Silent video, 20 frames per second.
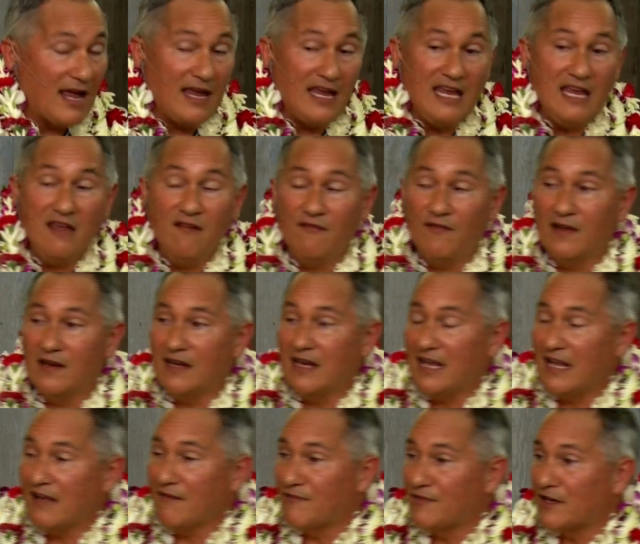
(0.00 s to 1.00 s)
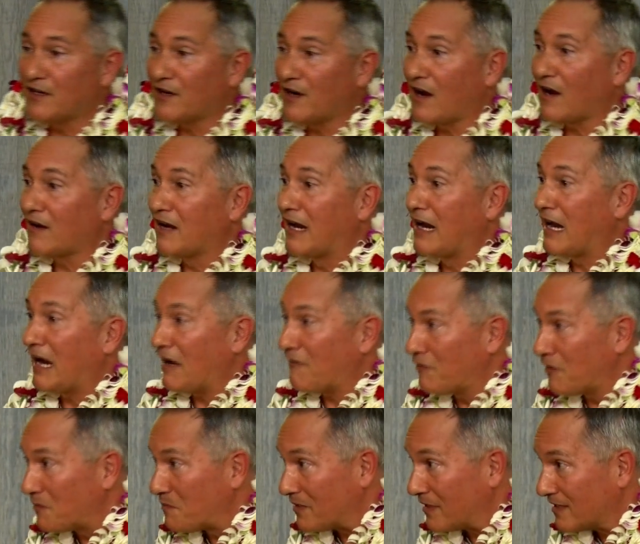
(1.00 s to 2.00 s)
even if there are
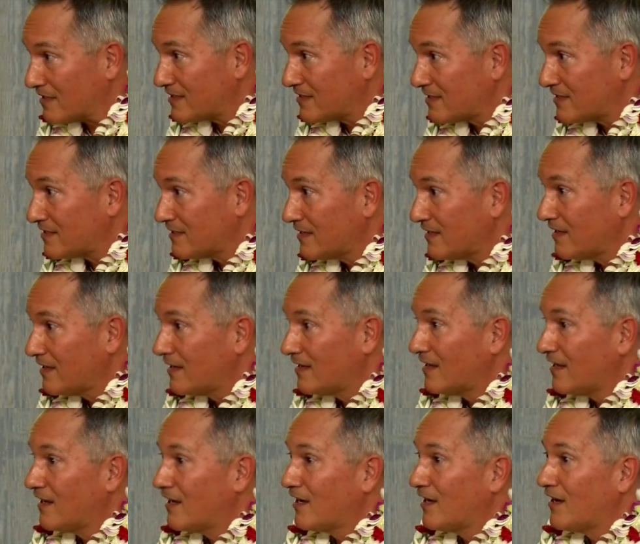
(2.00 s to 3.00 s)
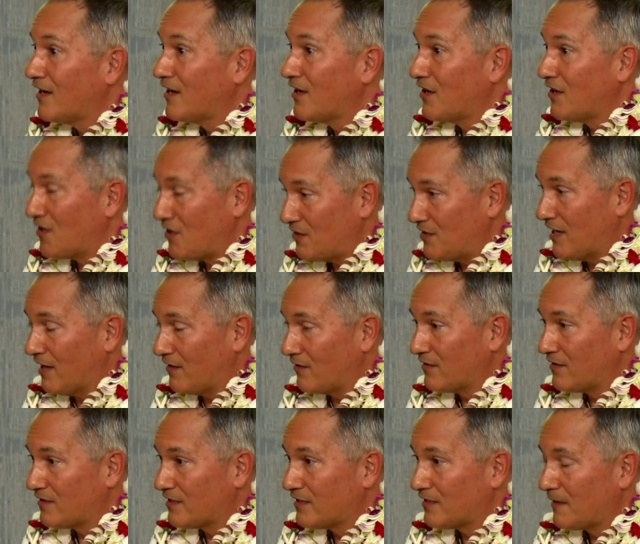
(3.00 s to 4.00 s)
governments who don't.
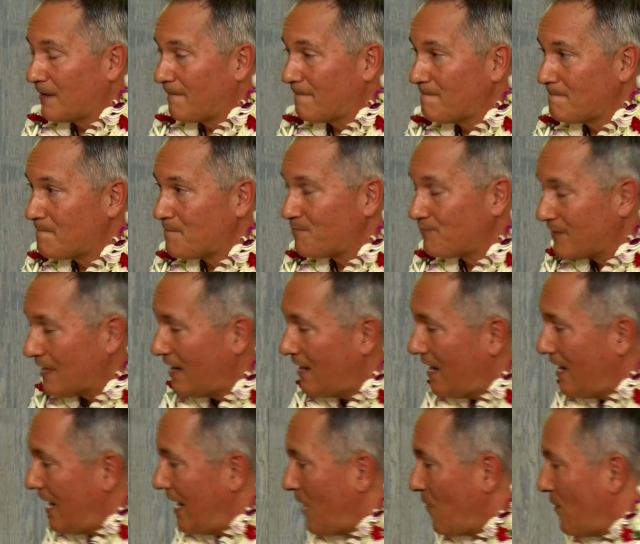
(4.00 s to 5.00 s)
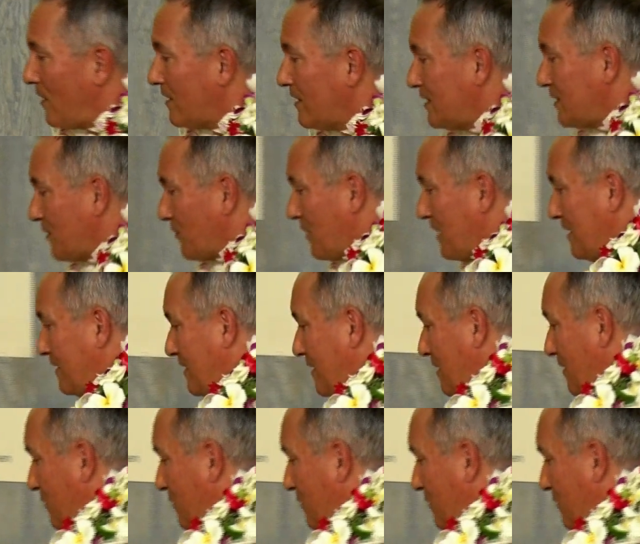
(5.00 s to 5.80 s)
I wanted to read to you